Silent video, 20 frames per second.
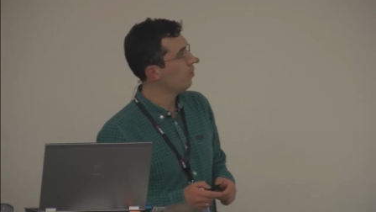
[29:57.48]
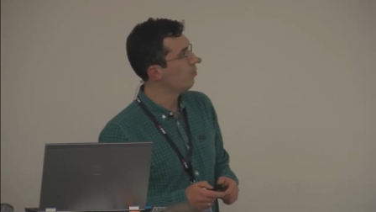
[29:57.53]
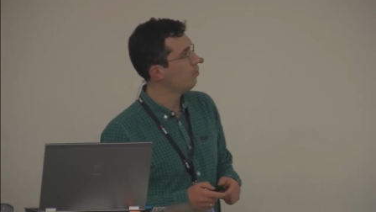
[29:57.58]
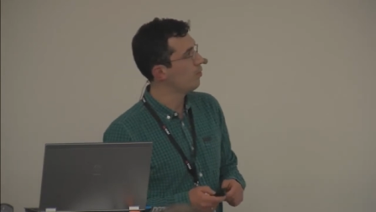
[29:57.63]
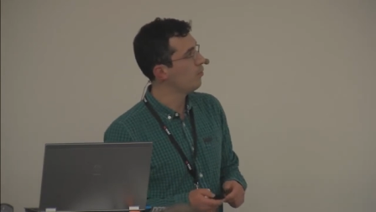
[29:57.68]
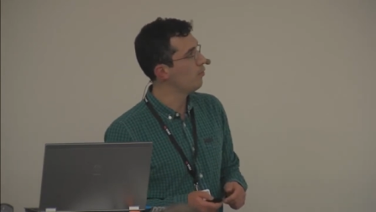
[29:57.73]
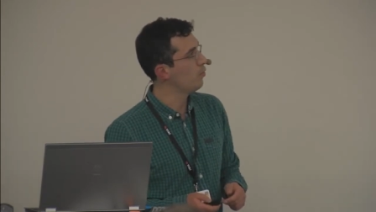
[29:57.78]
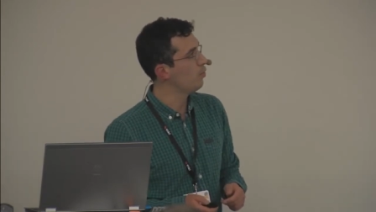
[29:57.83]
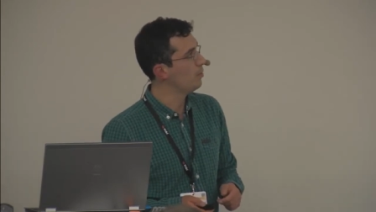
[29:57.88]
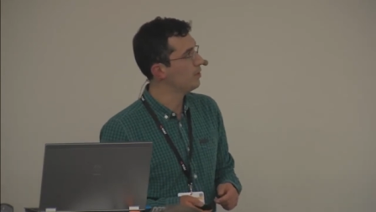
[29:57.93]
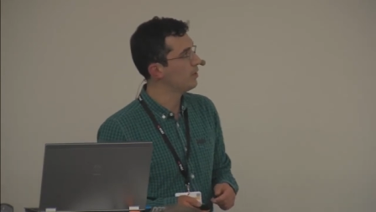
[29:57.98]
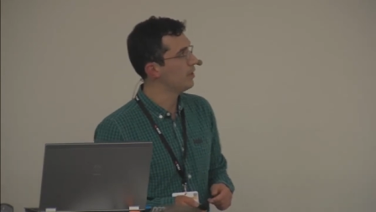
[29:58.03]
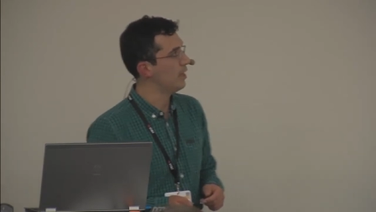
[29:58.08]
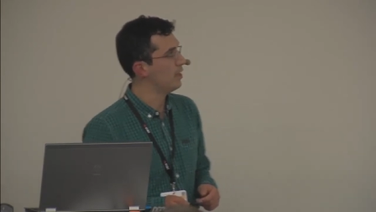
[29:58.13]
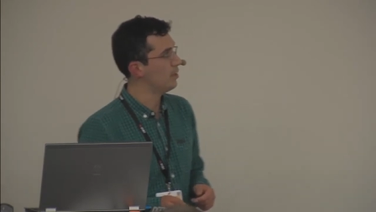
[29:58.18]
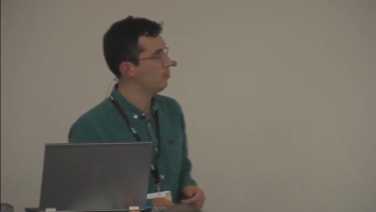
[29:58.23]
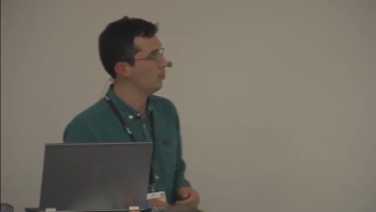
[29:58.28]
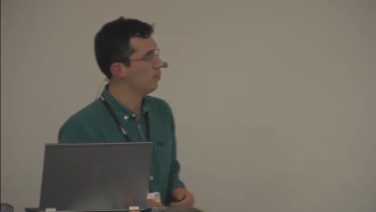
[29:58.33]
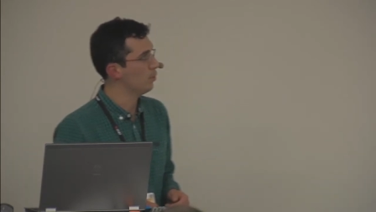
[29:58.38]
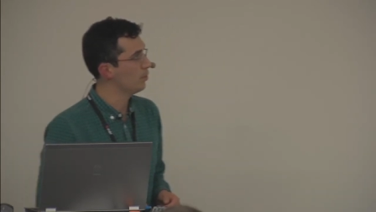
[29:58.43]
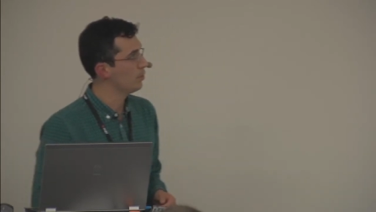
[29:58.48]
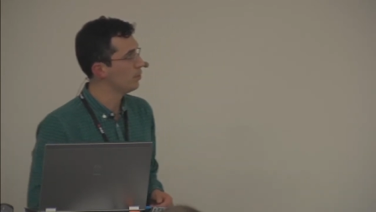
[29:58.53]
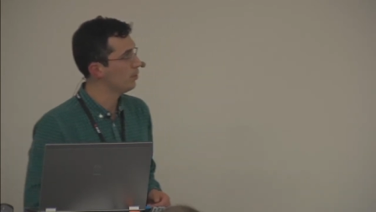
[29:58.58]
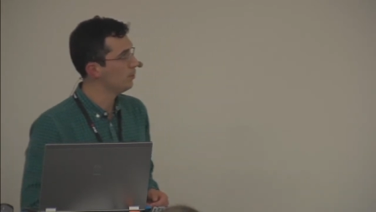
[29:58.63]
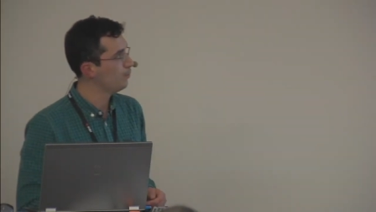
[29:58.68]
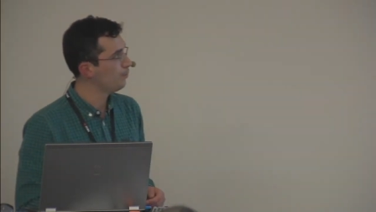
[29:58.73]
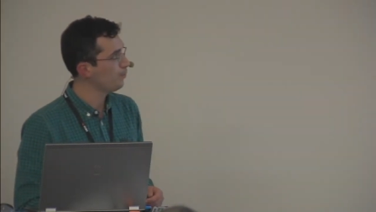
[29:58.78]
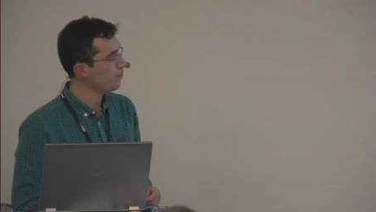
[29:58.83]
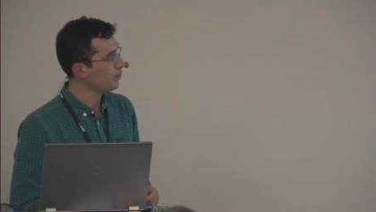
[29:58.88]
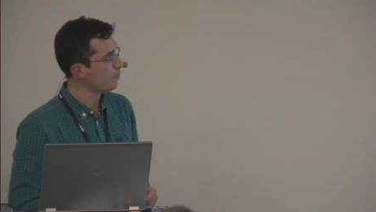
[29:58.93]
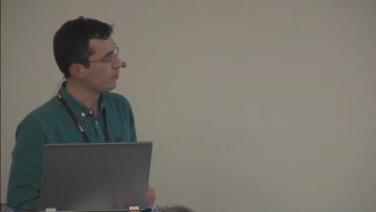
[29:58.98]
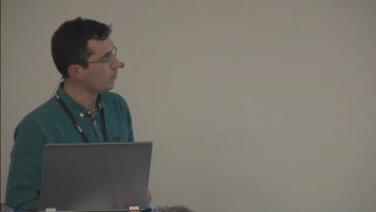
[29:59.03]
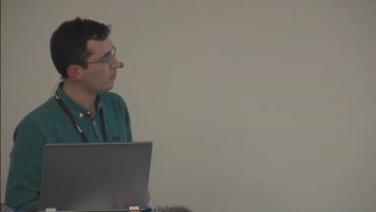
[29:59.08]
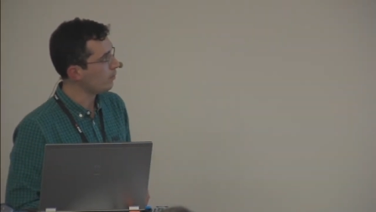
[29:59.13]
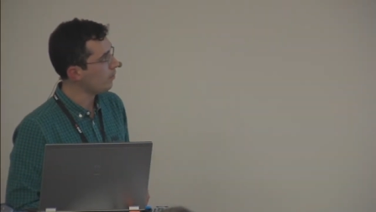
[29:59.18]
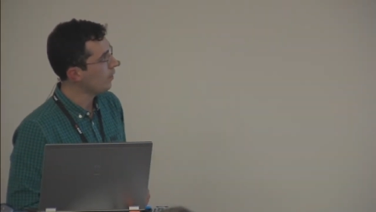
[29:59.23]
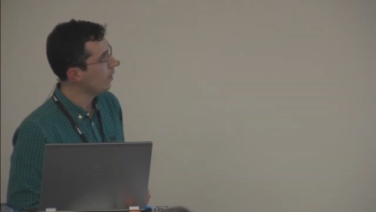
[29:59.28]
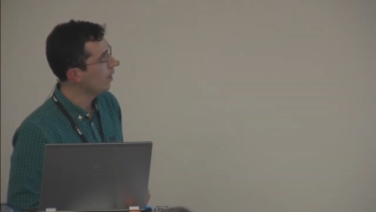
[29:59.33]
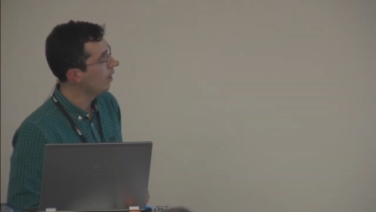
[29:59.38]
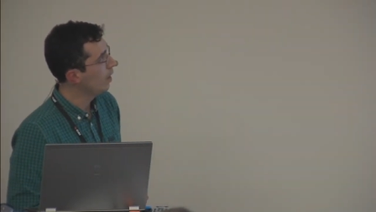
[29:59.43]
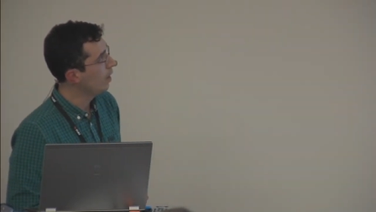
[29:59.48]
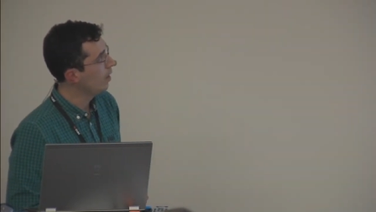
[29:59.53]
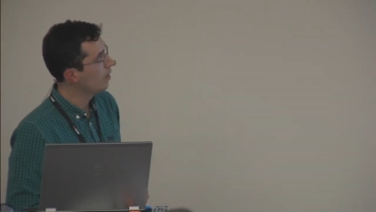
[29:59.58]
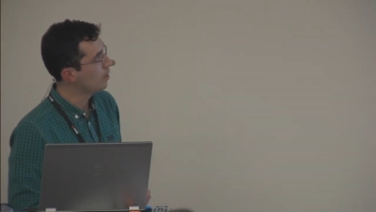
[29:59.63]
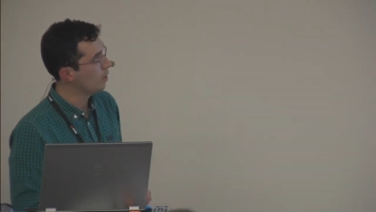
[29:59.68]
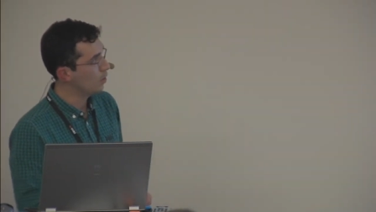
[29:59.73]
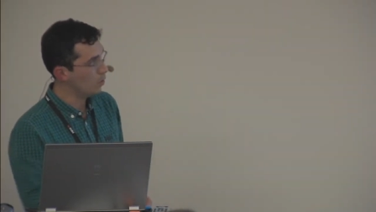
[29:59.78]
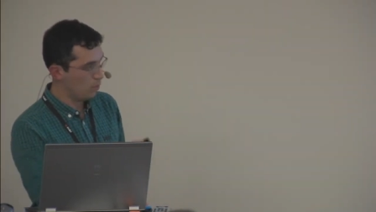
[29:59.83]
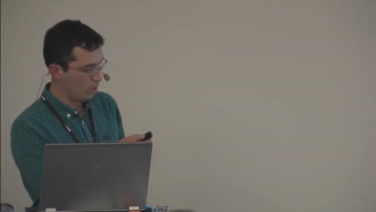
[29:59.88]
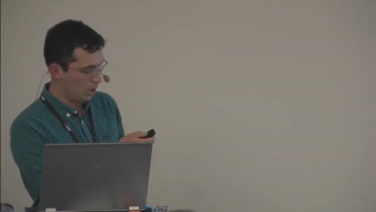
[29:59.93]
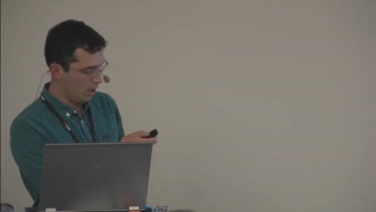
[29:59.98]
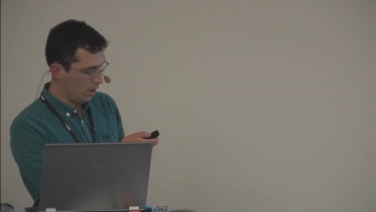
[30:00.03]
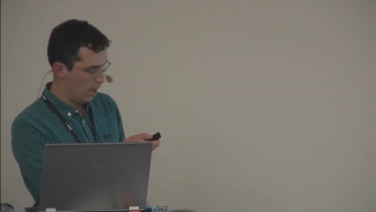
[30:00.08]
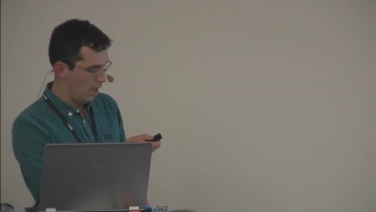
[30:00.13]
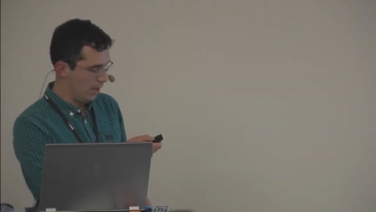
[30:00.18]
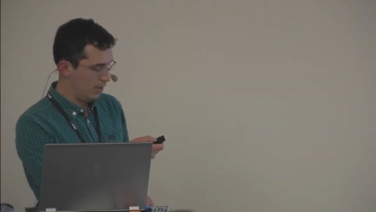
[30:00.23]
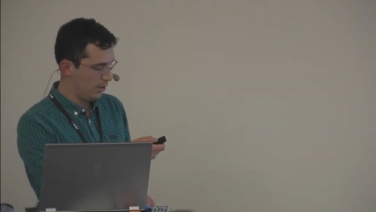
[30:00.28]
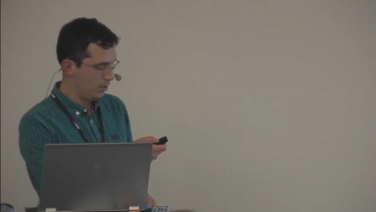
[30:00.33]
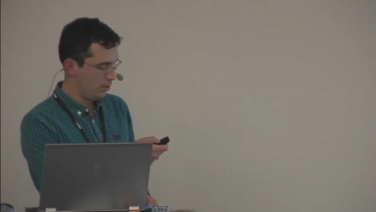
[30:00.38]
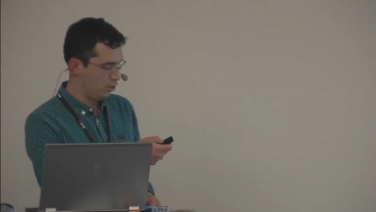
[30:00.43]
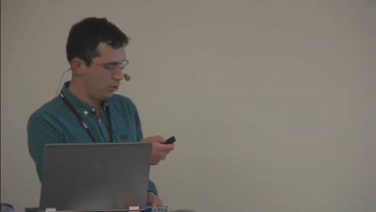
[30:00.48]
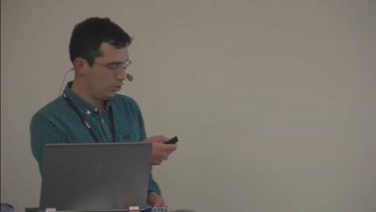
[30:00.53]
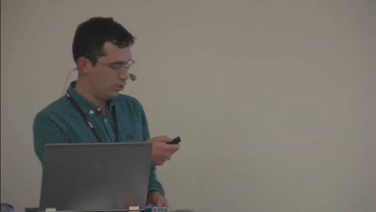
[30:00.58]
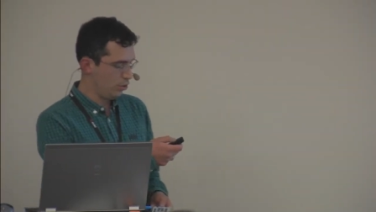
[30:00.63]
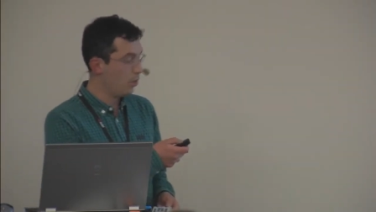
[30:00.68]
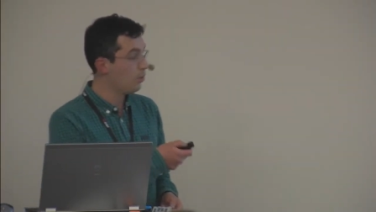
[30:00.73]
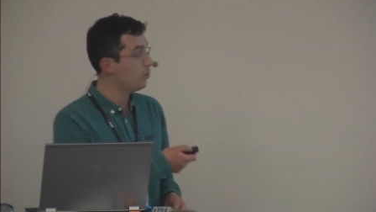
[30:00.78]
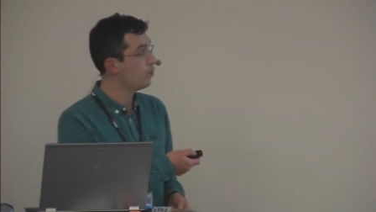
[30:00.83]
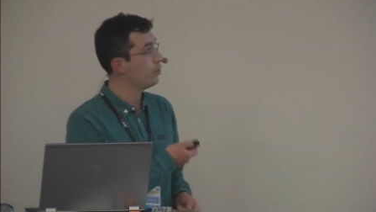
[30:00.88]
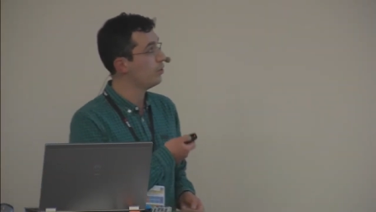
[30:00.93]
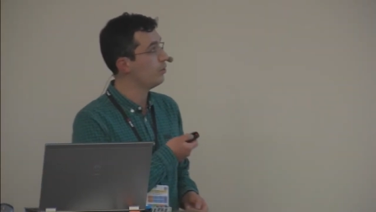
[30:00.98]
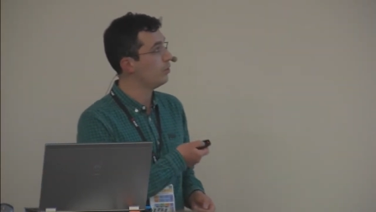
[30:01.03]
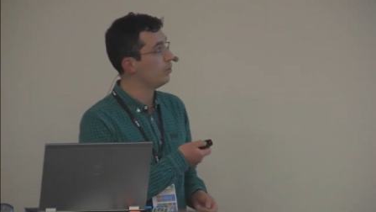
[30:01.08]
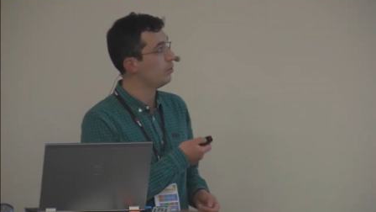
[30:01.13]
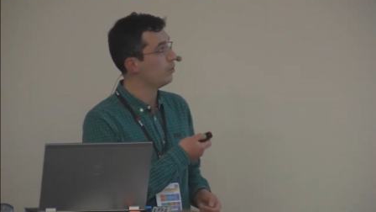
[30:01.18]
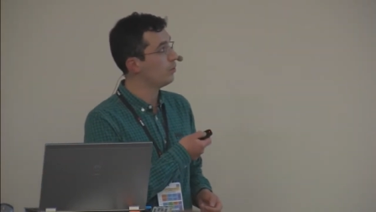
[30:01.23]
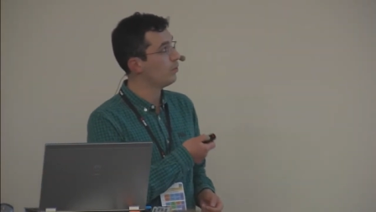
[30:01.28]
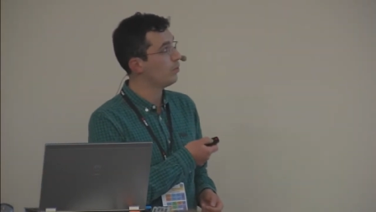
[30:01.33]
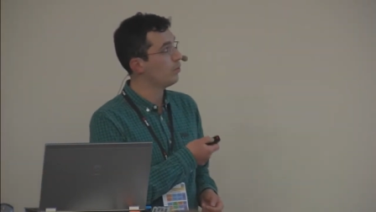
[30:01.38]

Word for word: performance dashboards. So I showed you